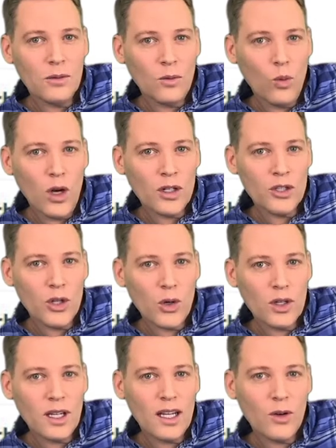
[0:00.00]
one
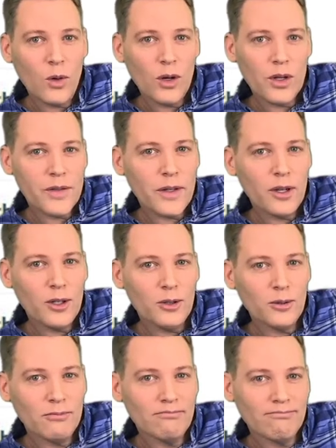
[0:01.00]
joke a day quota,
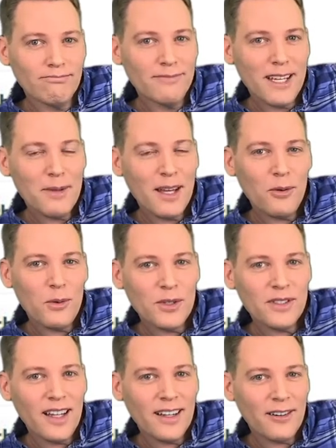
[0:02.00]
so maybe that one
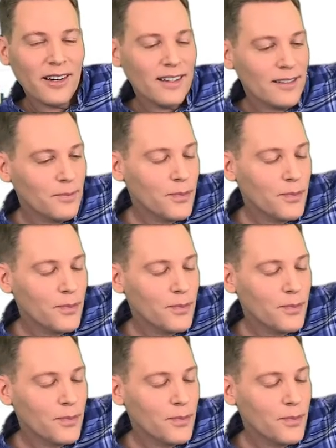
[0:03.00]
wasn't that great.